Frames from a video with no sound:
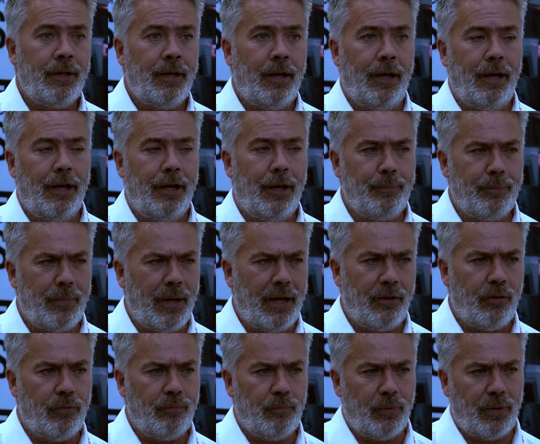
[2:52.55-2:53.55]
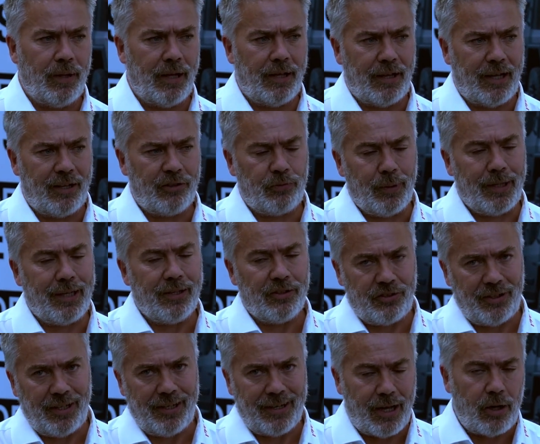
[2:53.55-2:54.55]
And as we can
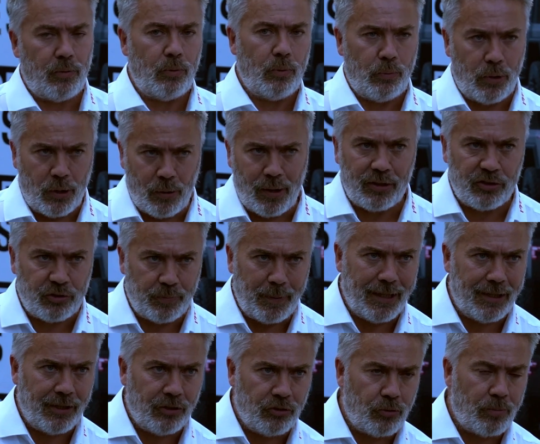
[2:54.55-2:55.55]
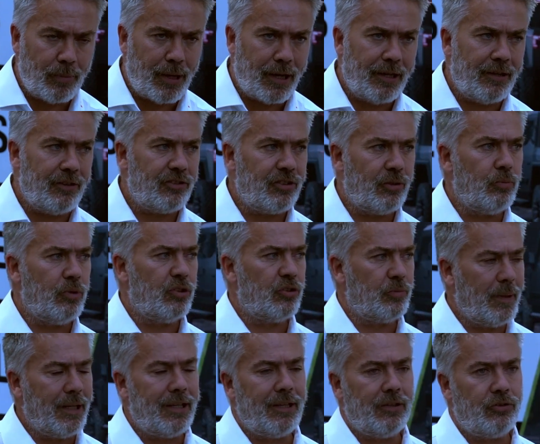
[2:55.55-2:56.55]
see now when we are out speaking to mines and we are
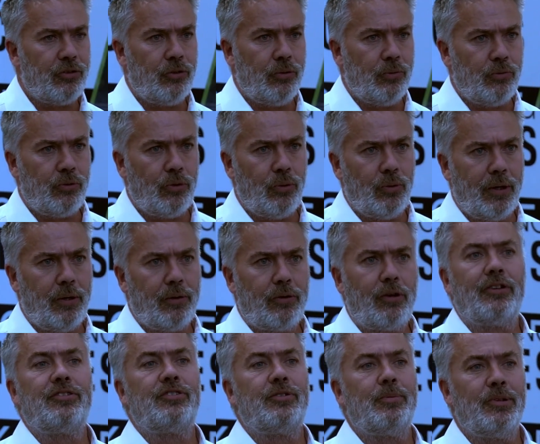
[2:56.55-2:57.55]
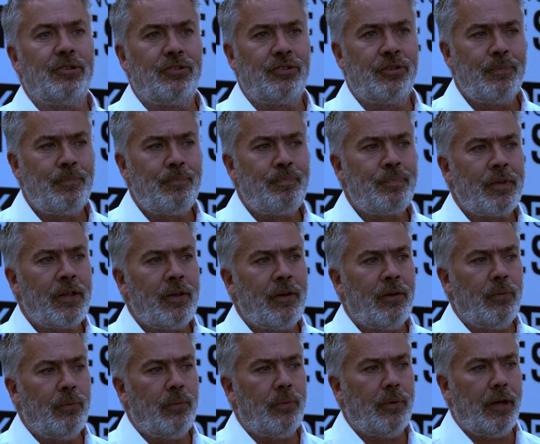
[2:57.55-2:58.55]
speaking to our customers,
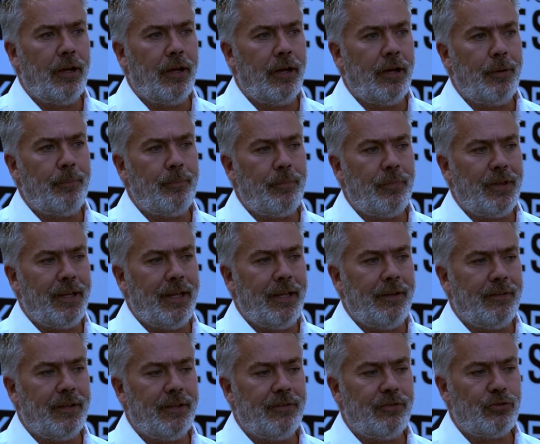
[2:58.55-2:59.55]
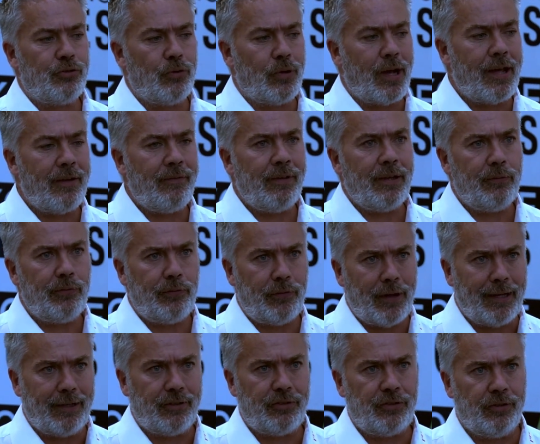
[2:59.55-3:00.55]
the driving
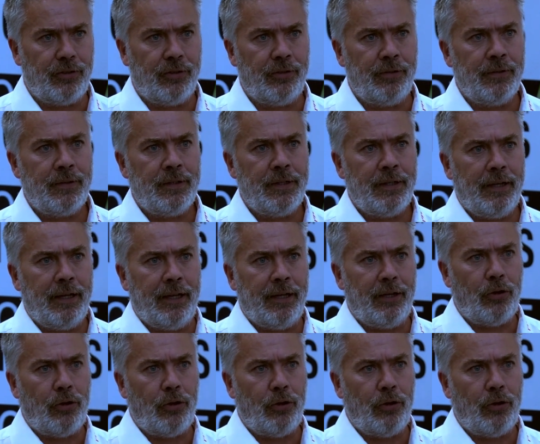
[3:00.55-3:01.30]
factor in